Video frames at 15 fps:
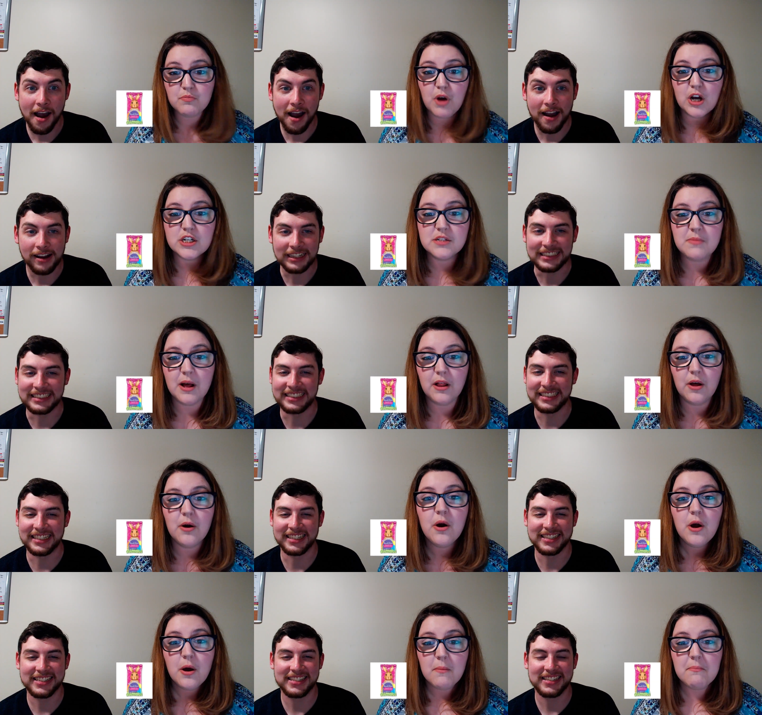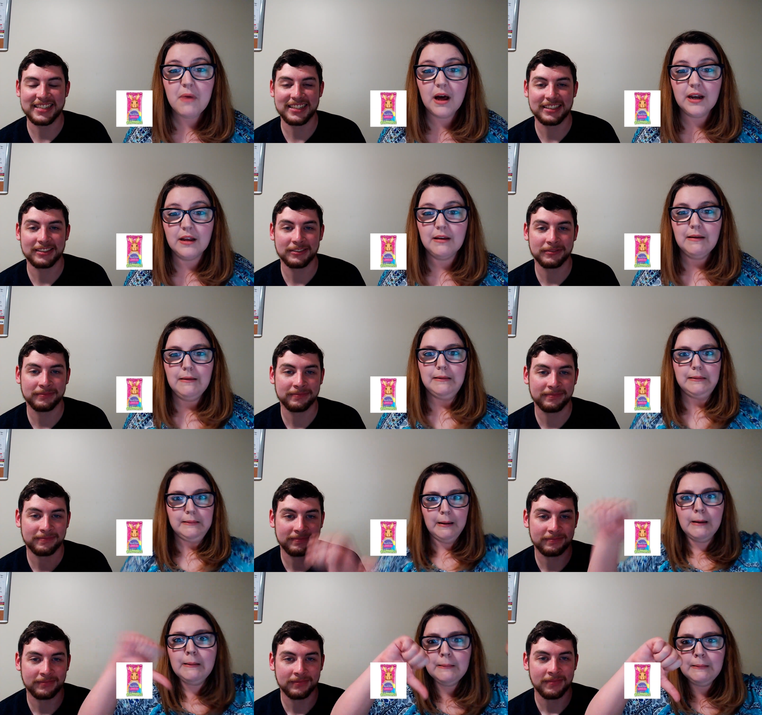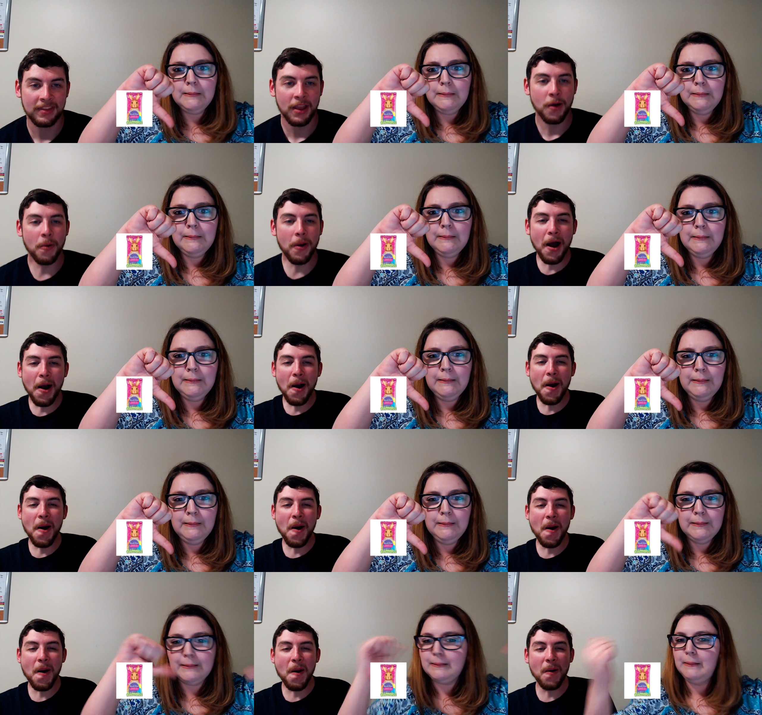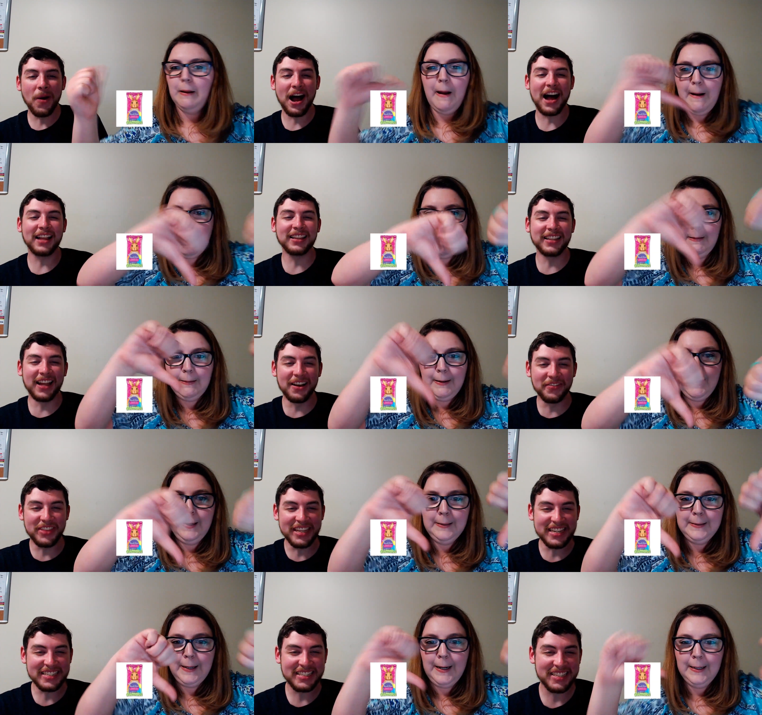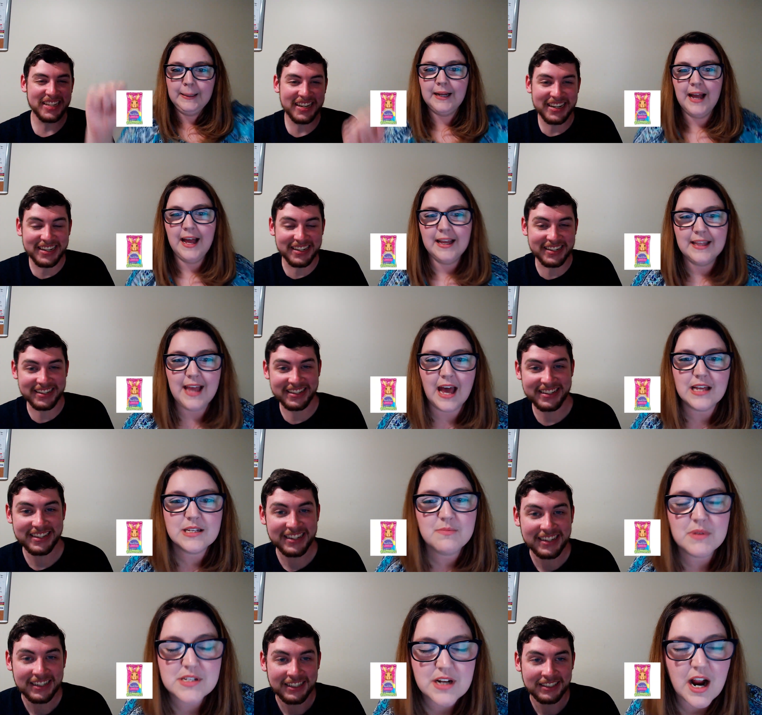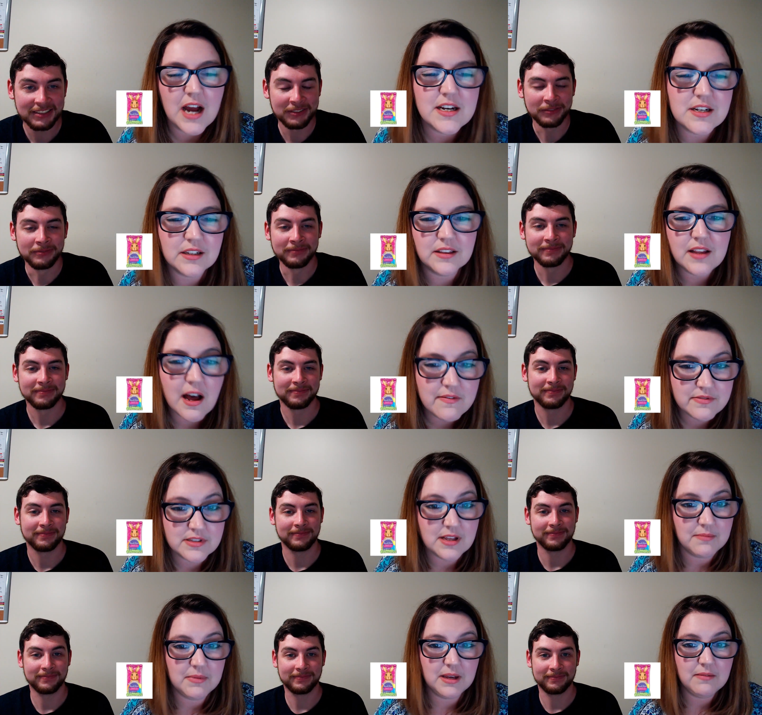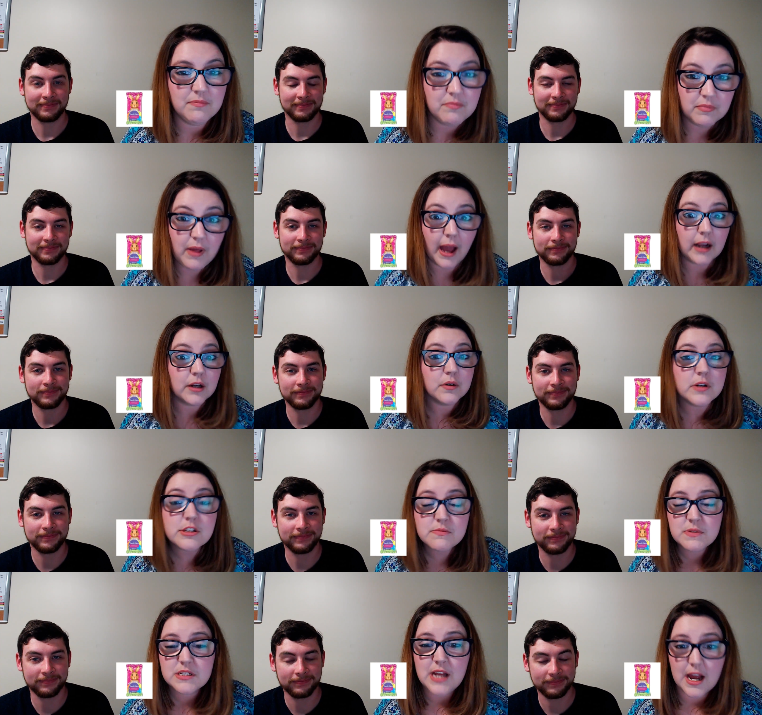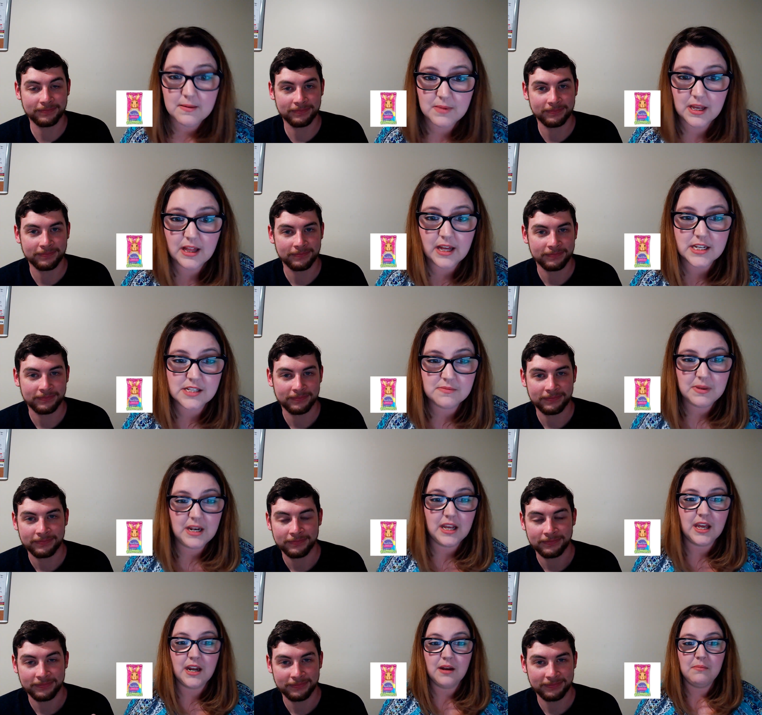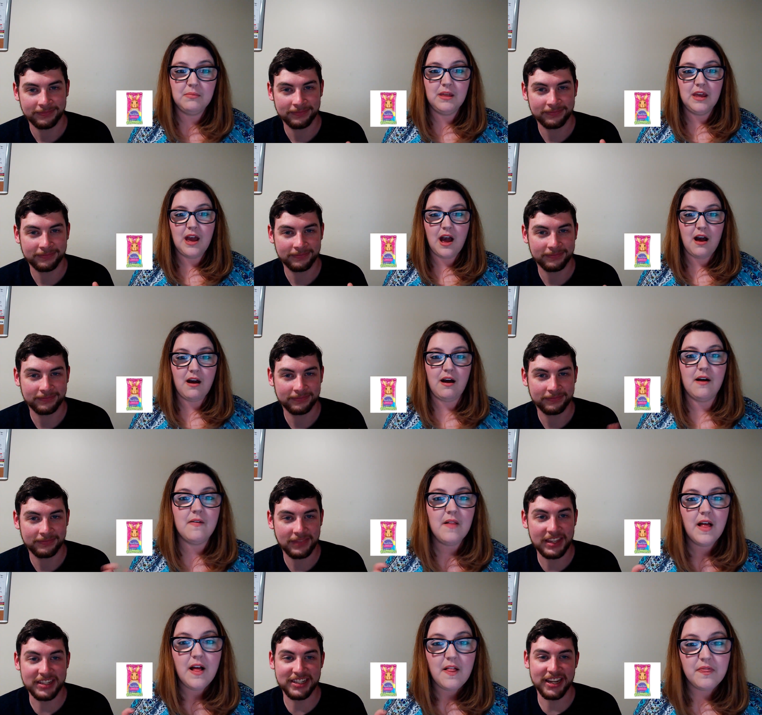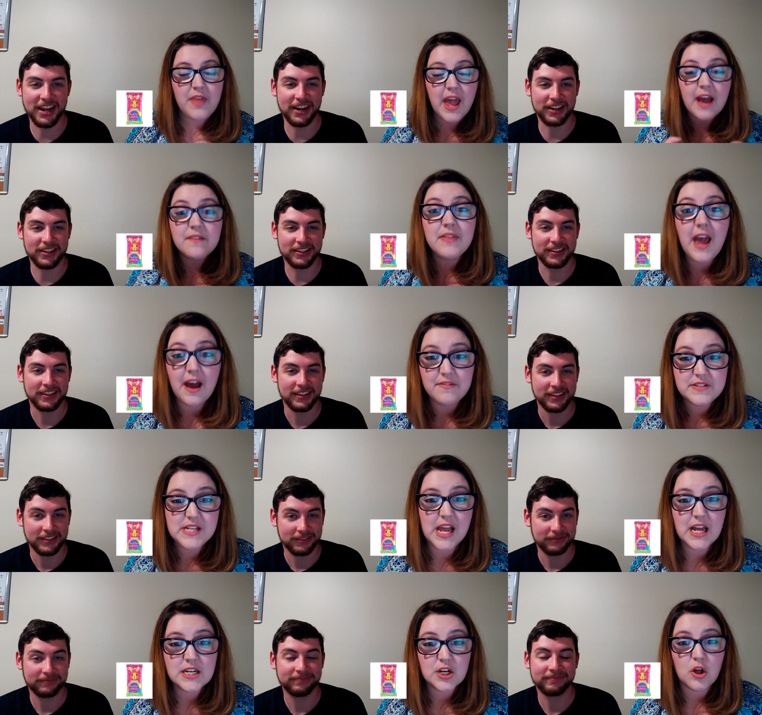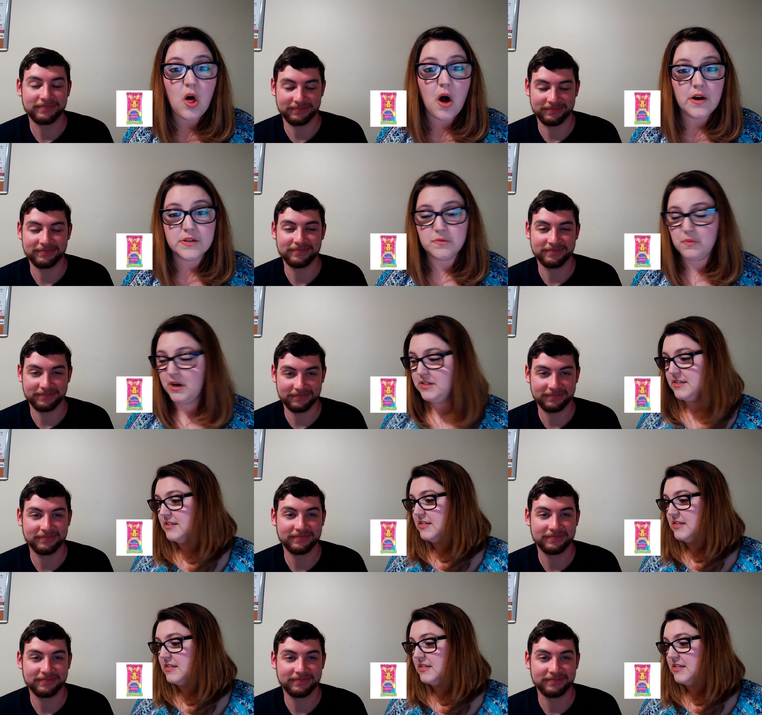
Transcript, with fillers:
Speaker 1: marshmallow bunny. Woo! I love these things. Yes, Mr. Hunter loves them. He at Christmas time he likes me to get him the uh the Santa. they have they have Santa Claus ones